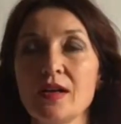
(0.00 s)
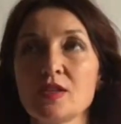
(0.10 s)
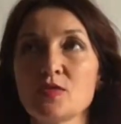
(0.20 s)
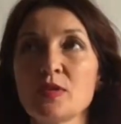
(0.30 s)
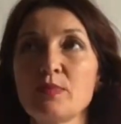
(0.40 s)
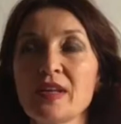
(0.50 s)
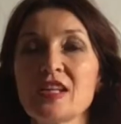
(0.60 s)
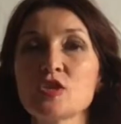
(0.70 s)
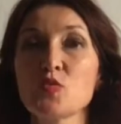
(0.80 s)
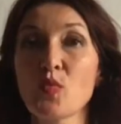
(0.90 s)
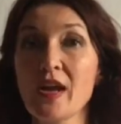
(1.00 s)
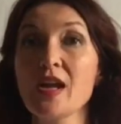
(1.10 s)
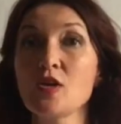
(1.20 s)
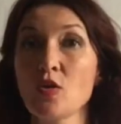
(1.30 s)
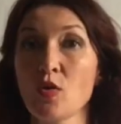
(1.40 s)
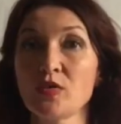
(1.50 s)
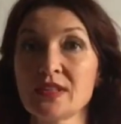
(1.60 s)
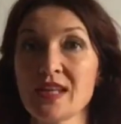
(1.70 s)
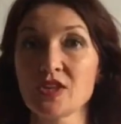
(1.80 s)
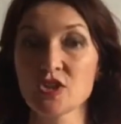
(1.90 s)
to the place where you hold the
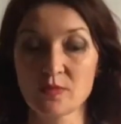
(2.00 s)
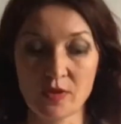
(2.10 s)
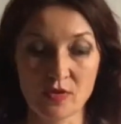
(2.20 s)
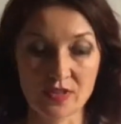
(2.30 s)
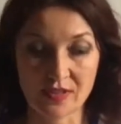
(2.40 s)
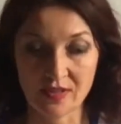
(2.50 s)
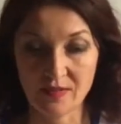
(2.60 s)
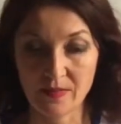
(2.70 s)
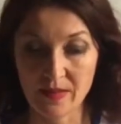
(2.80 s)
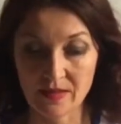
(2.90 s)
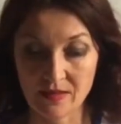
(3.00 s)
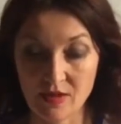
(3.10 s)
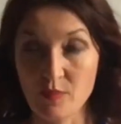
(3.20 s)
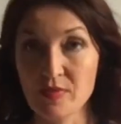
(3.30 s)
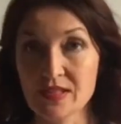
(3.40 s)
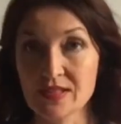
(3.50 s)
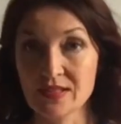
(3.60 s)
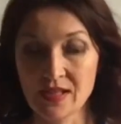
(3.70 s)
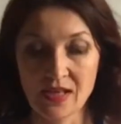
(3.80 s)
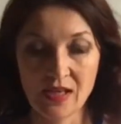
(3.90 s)
tension, because the therapist
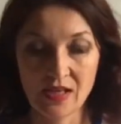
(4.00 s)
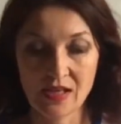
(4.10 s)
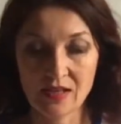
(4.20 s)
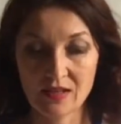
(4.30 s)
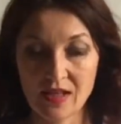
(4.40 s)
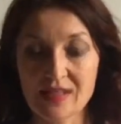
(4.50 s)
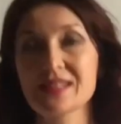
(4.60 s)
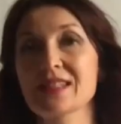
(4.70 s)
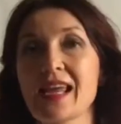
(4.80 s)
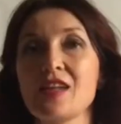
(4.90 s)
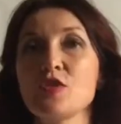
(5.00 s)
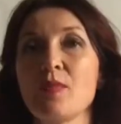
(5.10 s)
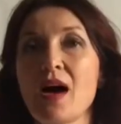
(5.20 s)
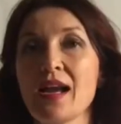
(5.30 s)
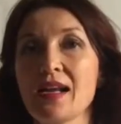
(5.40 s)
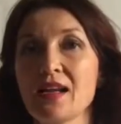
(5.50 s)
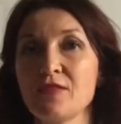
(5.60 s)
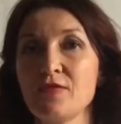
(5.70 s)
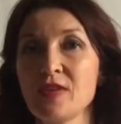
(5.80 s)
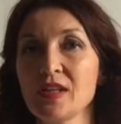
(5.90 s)
can kind of scan your body
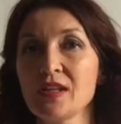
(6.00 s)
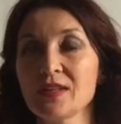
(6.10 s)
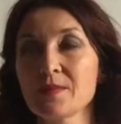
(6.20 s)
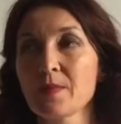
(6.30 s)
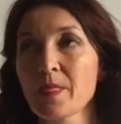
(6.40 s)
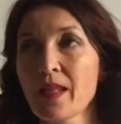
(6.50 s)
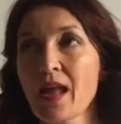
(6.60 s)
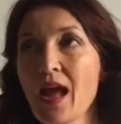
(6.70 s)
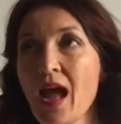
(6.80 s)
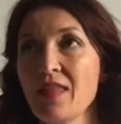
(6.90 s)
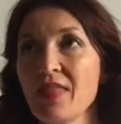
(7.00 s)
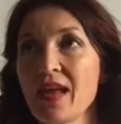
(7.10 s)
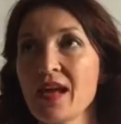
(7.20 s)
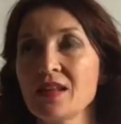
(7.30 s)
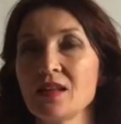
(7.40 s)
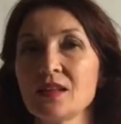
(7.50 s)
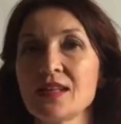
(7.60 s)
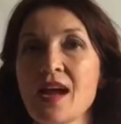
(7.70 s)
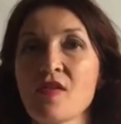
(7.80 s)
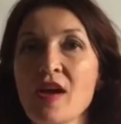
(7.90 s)
and feel it, and then
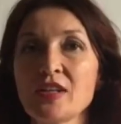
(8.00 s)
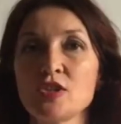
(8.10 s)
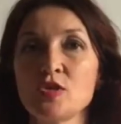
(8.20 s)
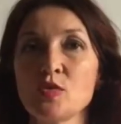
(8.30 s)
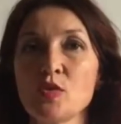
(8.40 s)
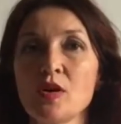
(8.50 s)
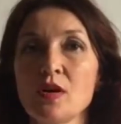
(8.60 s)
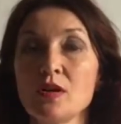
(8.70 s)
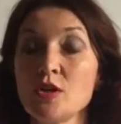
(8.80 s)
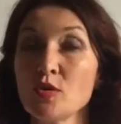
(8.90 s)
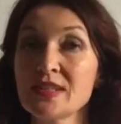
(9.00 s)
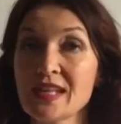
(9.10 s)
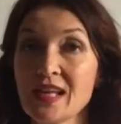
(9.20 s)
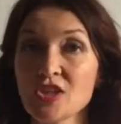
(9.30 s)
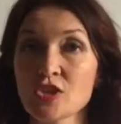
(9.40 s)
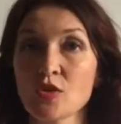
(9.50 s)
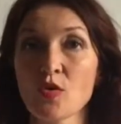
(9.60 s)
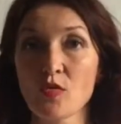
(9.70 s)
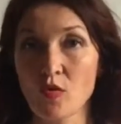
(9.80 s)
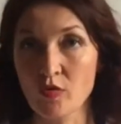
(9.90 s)
direct your attention
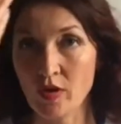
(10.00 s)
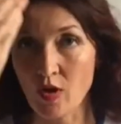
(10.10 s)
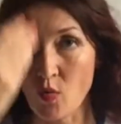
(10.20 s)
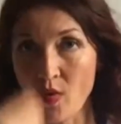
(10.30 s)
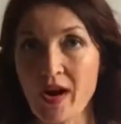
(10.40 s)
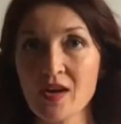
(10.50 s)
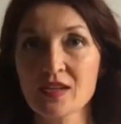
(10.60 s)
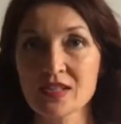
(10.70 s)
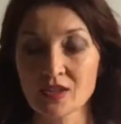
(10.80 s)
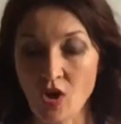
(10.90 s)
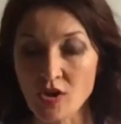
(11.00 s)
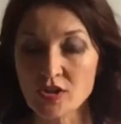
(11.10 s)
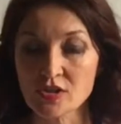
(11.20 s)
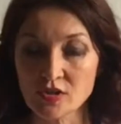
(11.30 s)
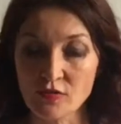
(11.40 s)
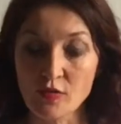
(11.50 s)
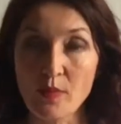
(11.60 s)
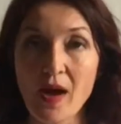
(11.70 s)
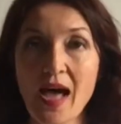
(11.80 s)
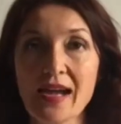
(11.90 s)
or the awareness and consciousness of your
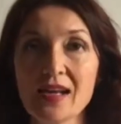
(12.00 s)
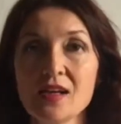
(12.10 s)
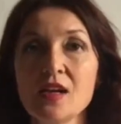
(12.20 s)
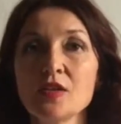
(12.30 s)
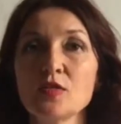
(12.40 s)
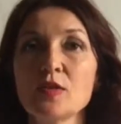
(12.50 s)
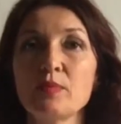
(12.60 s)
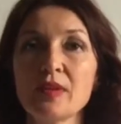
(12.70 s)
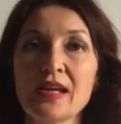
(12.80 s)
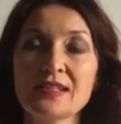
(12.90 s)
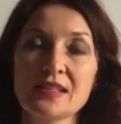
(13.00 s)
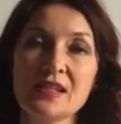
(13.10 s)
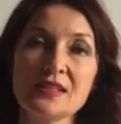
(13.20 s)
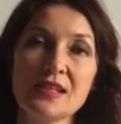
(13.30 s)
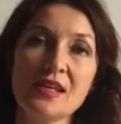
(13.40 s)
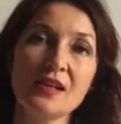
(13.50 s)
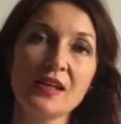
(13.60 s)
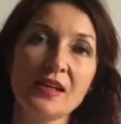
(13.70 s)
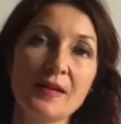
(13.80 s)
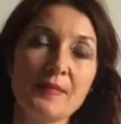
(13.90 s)
body to the place that needs
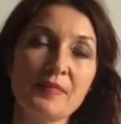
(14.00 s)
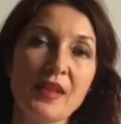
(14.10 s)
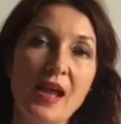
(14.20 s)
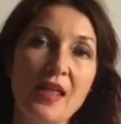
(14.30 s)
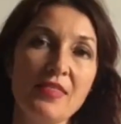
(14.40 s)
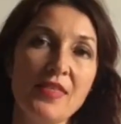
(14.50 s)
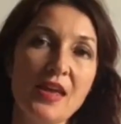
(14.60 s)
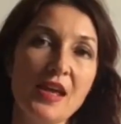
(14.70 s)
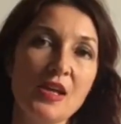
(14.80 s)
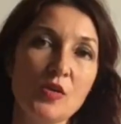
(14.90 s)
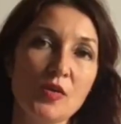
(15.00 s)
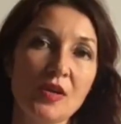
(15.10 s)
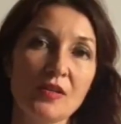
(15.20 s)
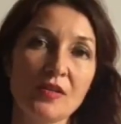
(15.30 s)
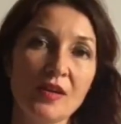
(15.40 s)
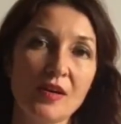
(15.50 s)
healing. And there you can,